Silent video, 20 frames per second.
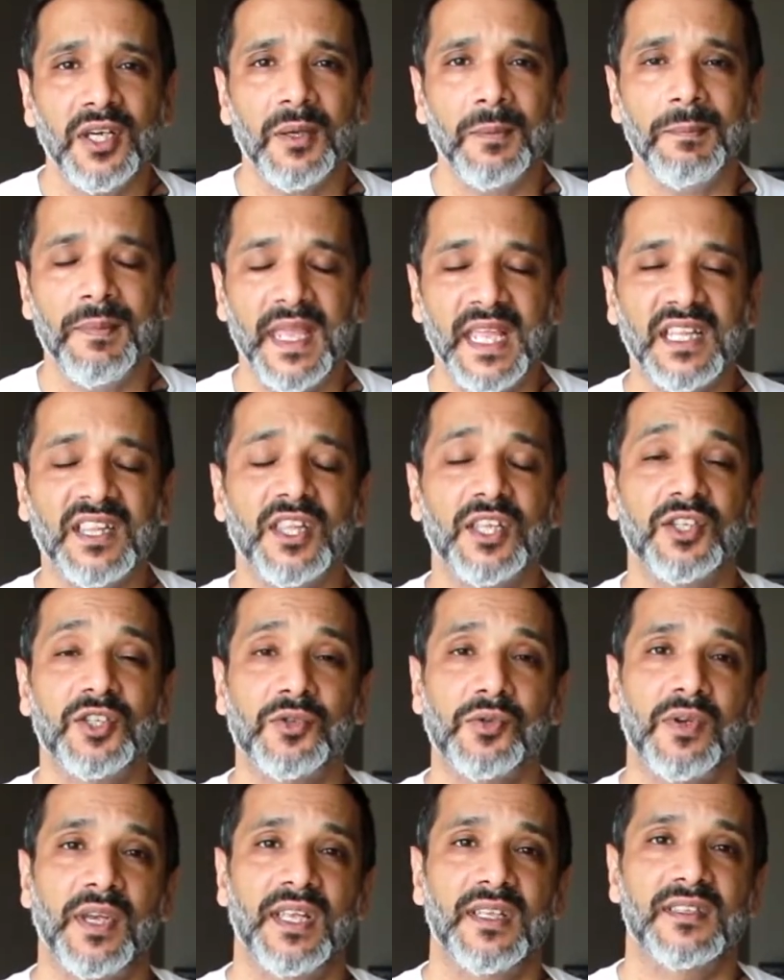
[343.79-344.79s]
to make the
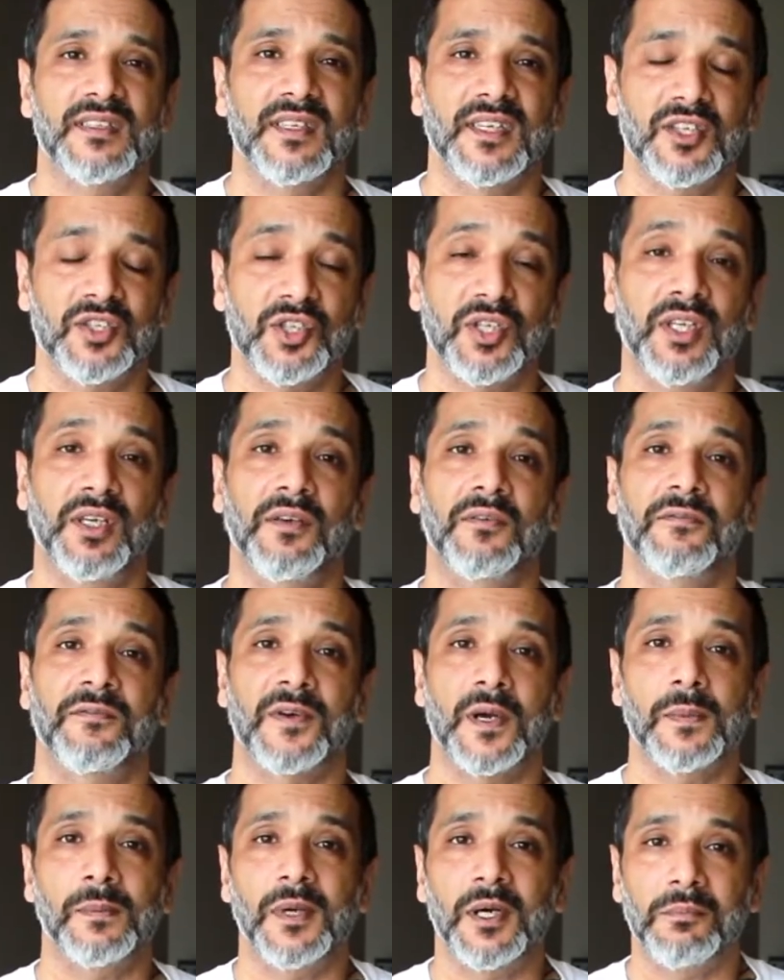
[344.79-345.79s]
transition
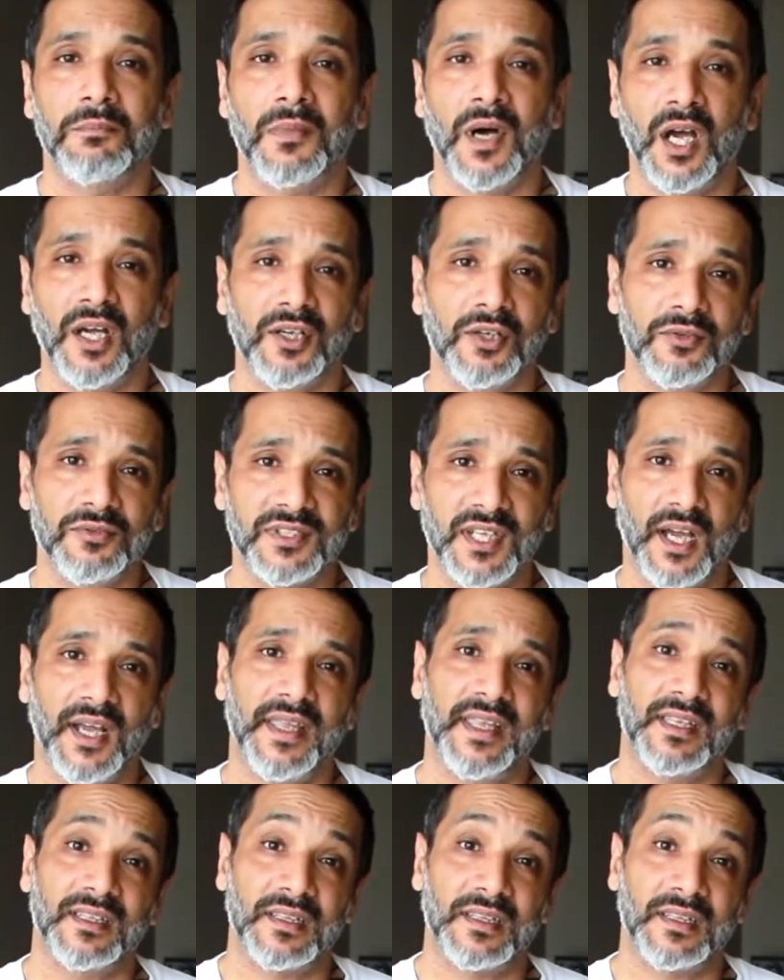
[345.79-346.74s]
from a mono diet